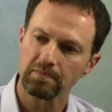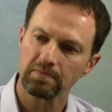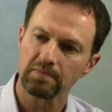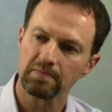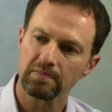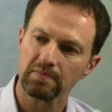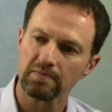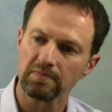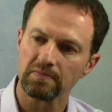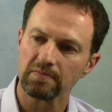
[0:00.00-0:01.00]

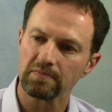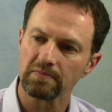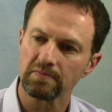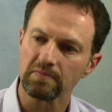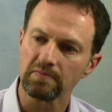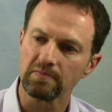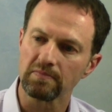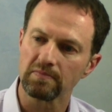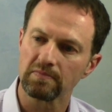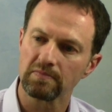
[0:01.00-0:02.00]

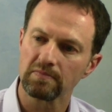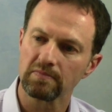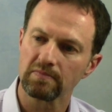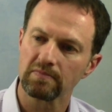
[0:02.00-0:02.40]
Nothing is said.